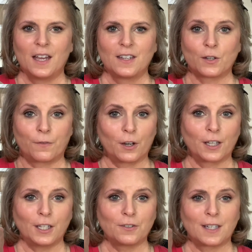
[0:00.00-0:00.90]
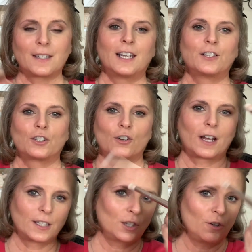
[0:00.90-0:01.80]
So if you're going to use this end to
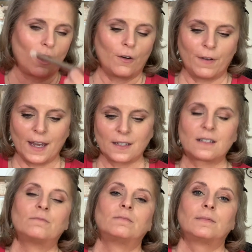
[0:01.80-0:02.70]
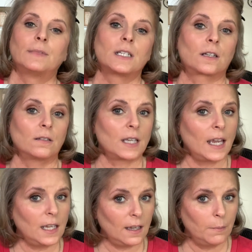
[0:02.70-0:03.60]
try to do your whole face, it's going to
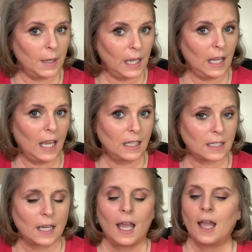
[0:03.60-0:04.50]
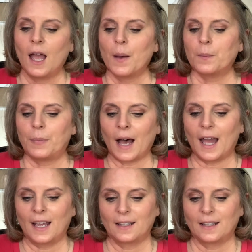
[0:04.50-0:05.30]
take you a minute, but